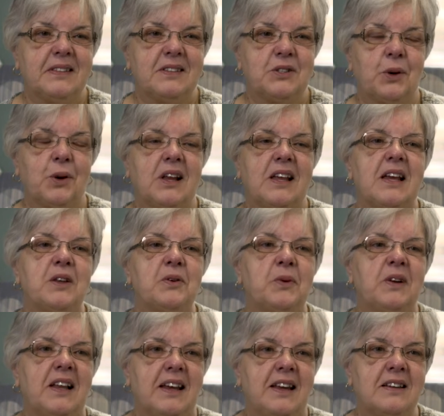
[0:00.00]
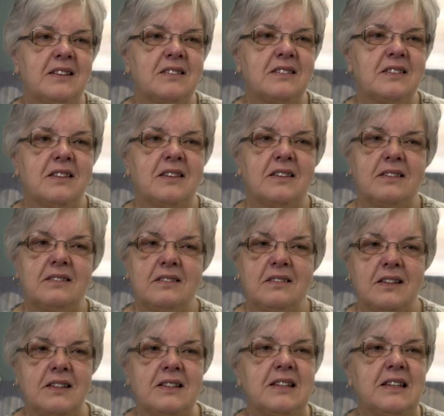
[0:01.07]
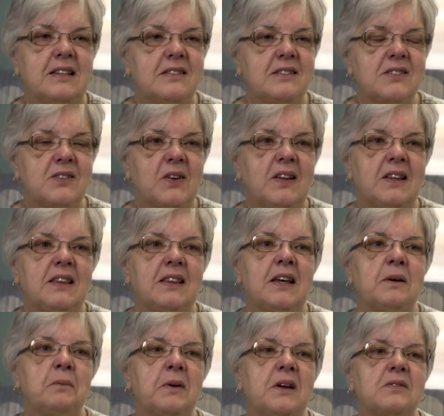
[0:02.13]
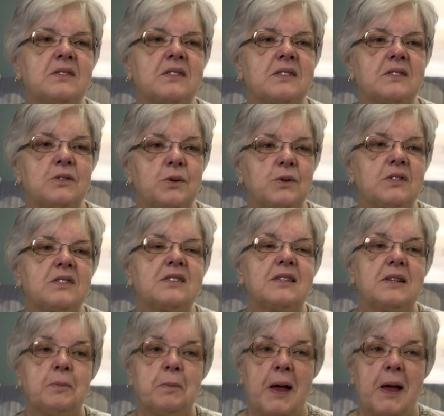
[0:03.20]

Totally unrelated to the knees or anything, but it was due to sleep